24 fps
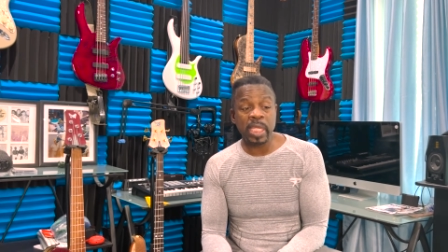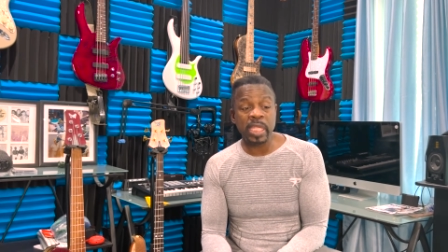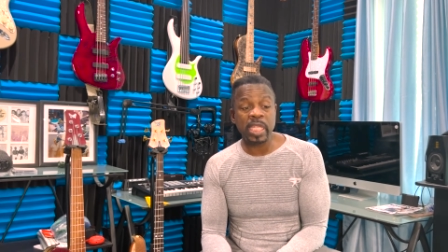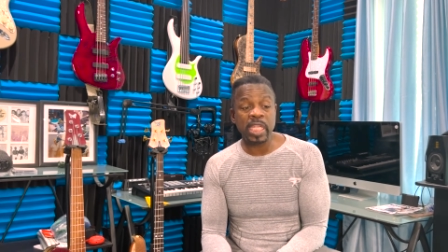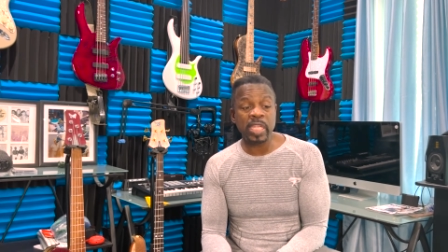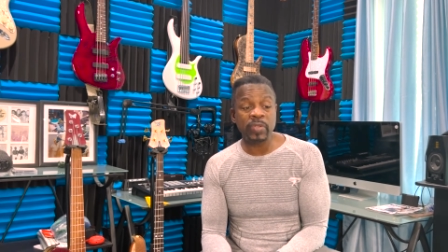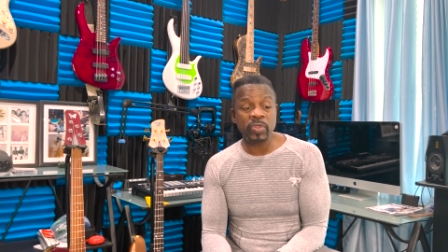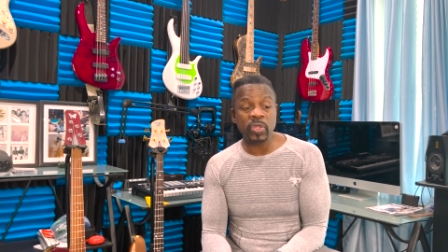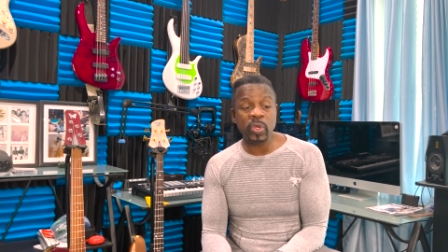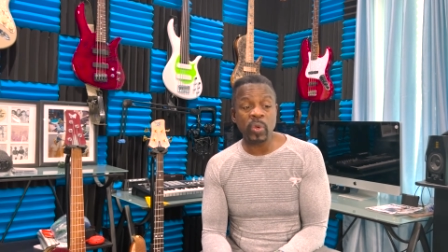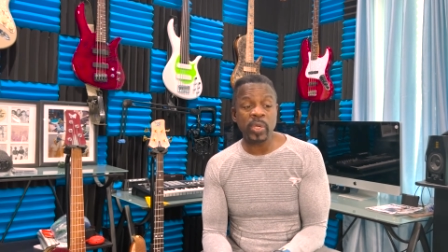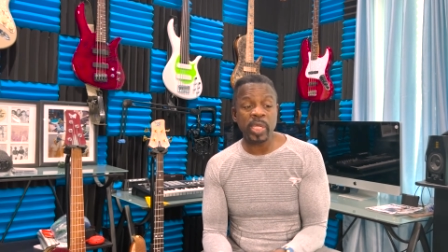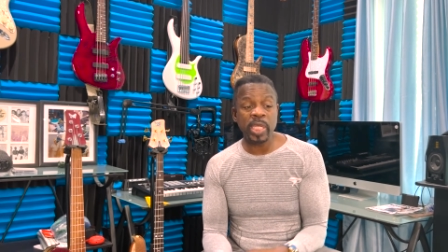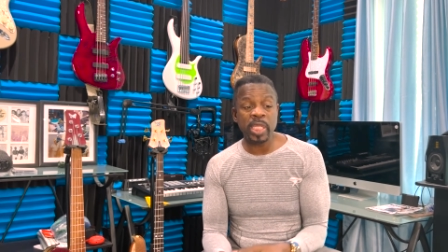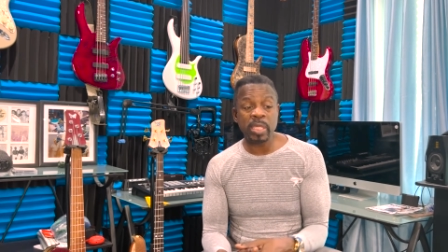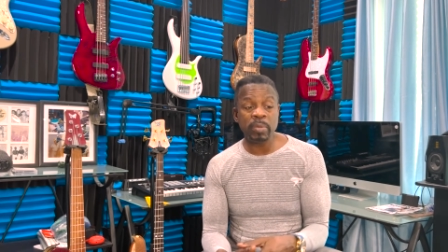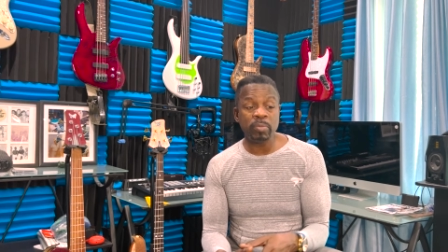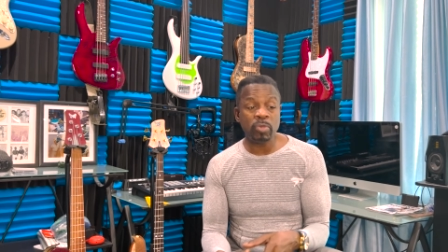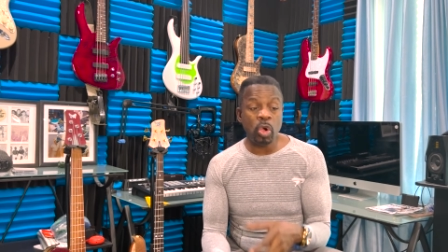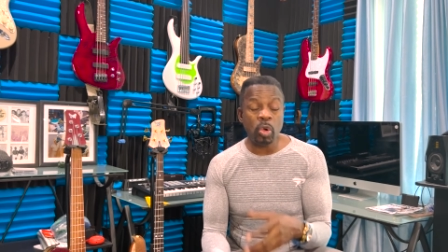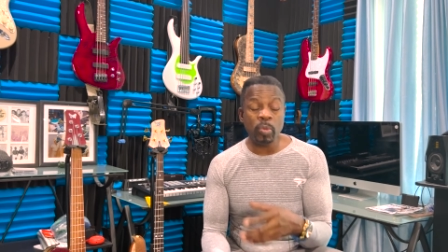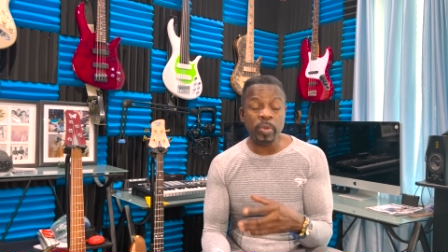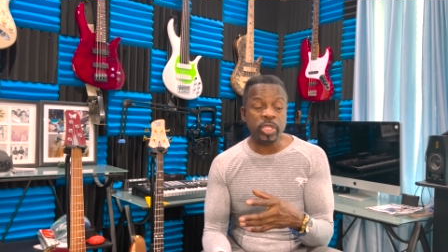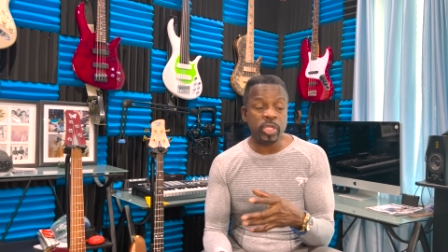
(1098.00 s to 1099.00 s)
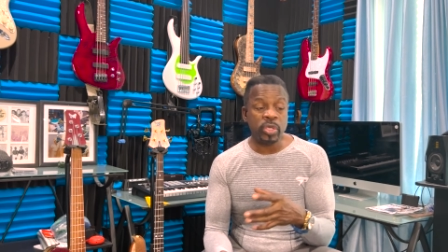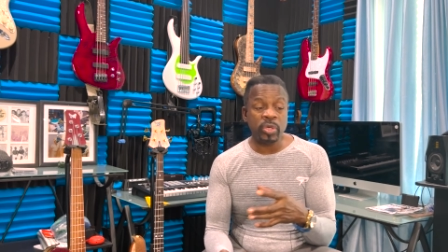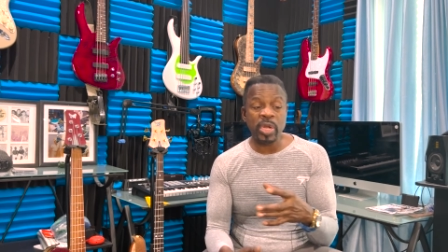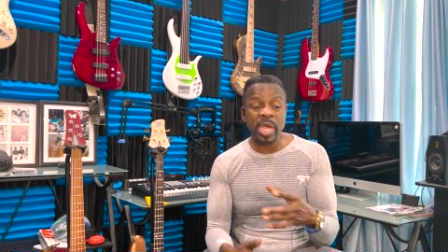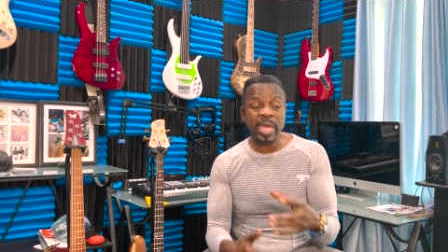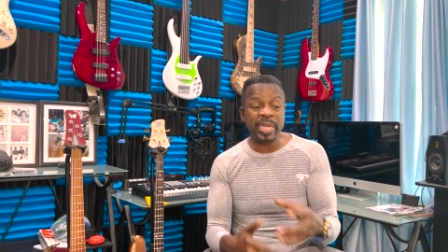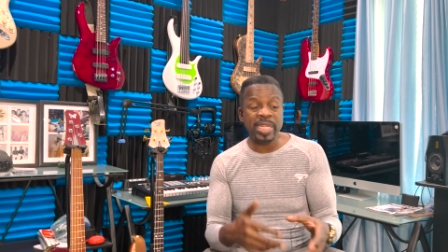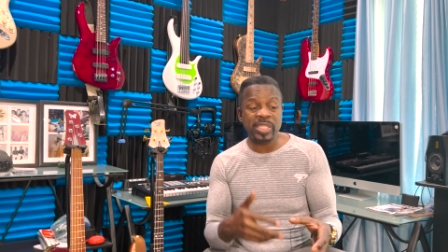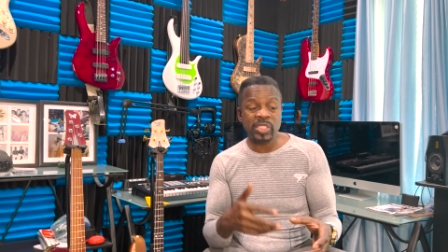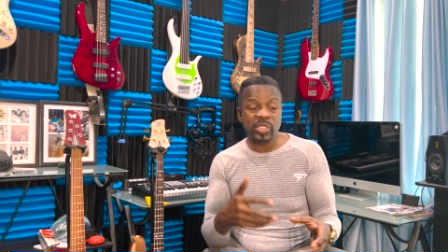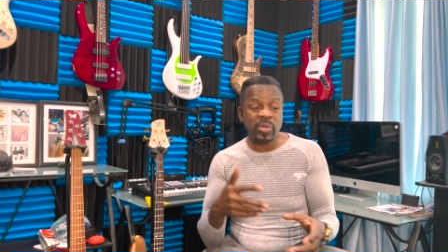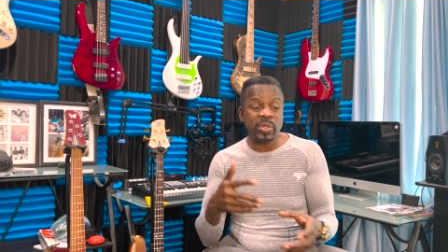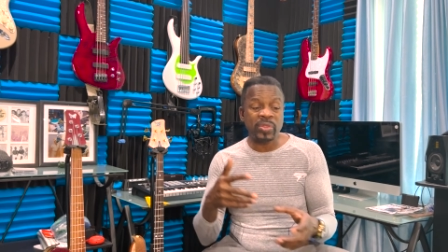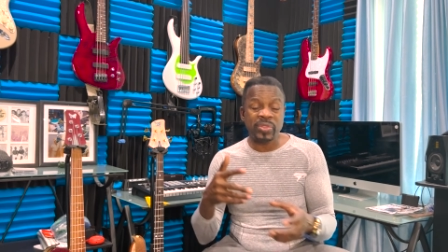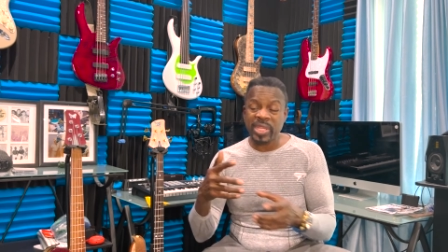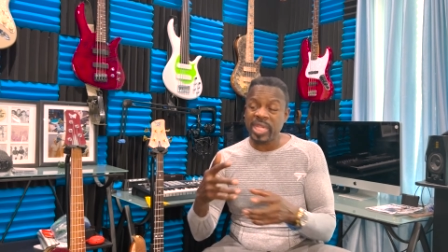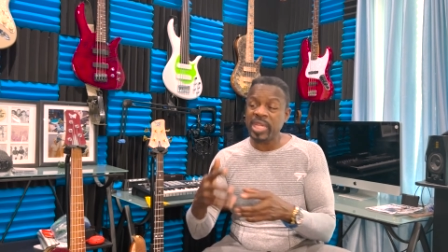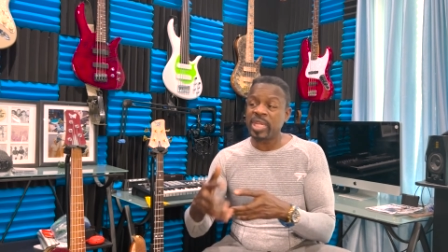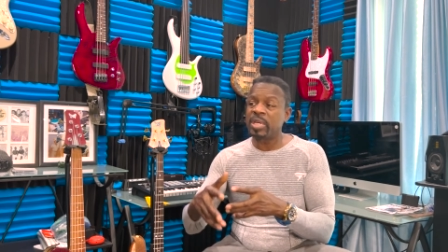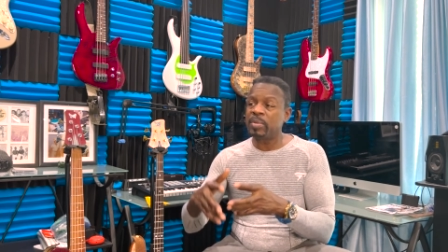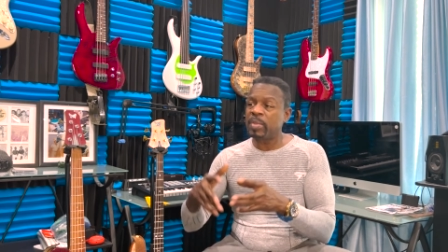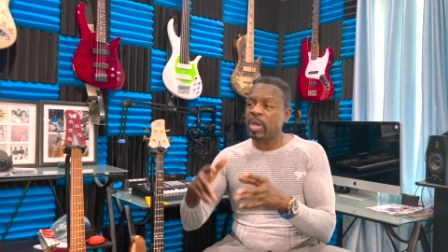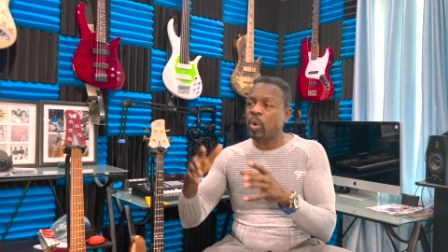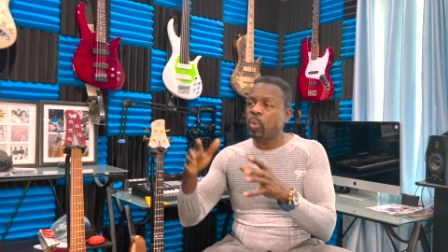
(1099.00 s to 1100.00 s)
even though in the moment you're not necessarily
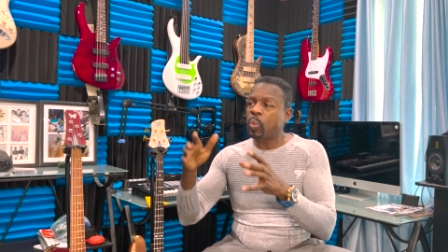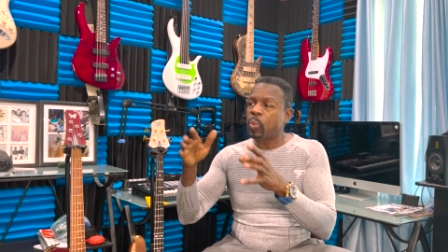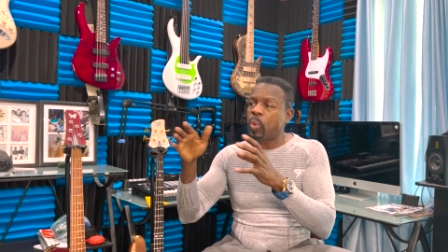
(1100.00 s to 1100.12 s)
thinking about